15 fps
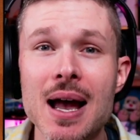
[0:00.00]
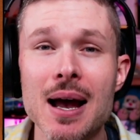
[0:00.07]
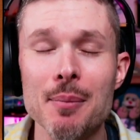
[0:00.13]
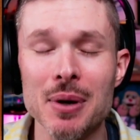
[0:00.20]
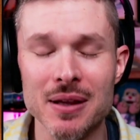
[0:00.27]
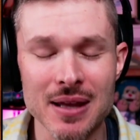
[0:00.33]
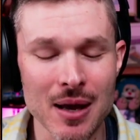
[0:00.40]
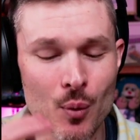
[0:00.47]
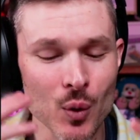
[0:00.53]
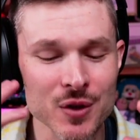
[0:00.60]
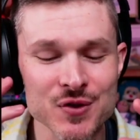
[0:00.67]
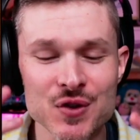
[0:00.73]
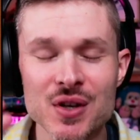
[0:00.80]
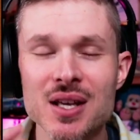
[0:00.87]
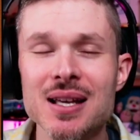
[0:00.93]
But then
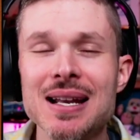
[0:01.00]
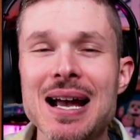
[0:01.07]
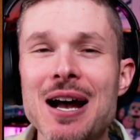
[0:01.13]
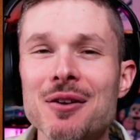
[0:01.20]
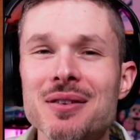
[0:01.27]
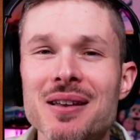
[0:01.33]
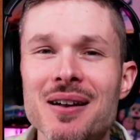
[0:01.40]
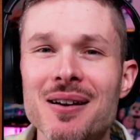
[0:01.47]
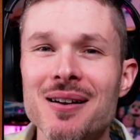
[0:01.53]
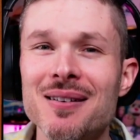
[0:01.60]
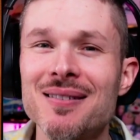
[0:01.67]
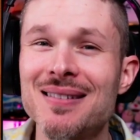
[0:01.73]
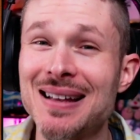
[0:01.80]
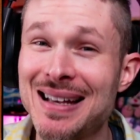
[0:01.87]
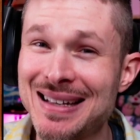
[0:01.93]
once you get out
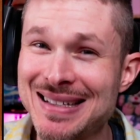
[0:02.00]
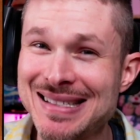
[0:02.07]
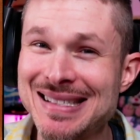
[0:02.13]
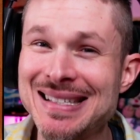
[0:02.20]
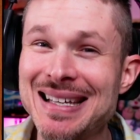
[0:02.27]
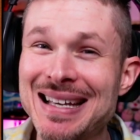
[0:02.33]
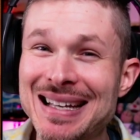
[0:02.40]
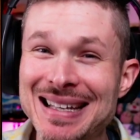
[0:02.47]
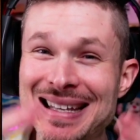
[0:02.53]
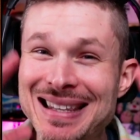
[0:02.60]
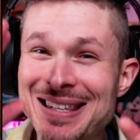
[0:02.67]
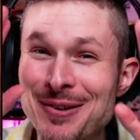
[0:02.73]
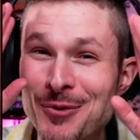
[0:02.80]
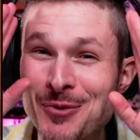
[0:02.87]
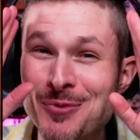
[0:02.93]
there, like I said,
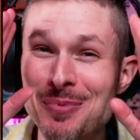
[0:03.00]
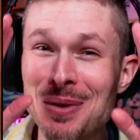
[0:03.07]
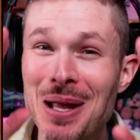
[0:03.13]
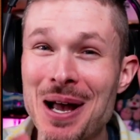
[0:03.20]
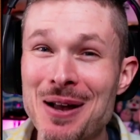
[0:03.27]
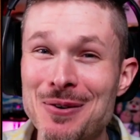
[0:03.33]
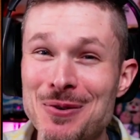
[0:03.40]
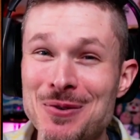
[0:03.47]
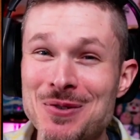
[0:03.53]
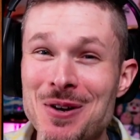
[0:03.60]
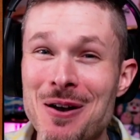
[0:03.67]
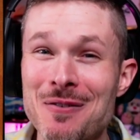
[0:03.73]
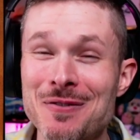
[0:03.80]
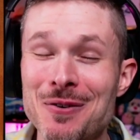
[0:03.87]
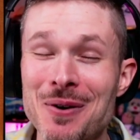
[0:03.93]
get those blinders
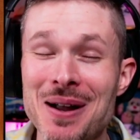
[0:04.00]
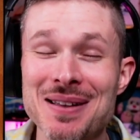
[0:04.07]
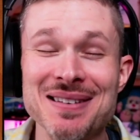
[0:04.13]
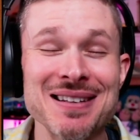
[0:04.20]
off, all right?